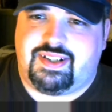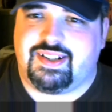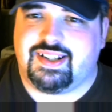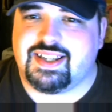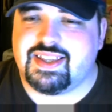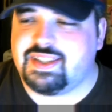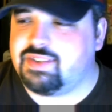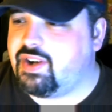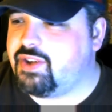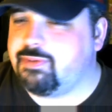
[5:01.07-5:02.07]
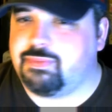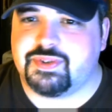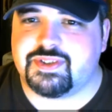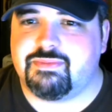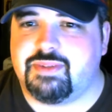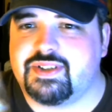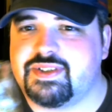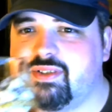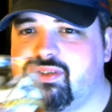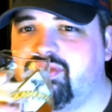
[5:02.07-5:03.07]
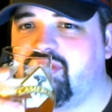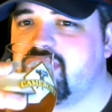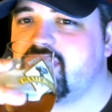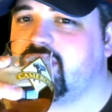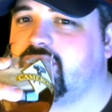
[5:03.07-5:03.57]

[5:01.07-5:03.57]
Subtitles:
I can think of other Molson beers that are refreshing.